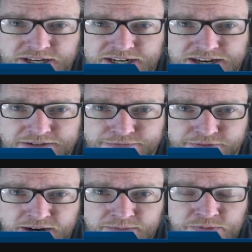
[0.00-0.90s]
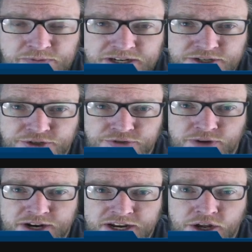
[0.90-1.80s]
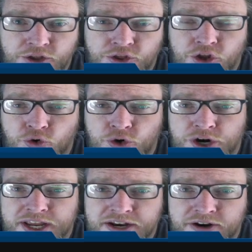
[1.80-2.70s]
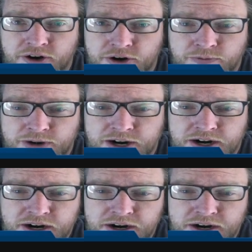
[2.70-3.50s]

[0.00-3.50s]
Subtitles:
to get frames because you're running on lower end hardware,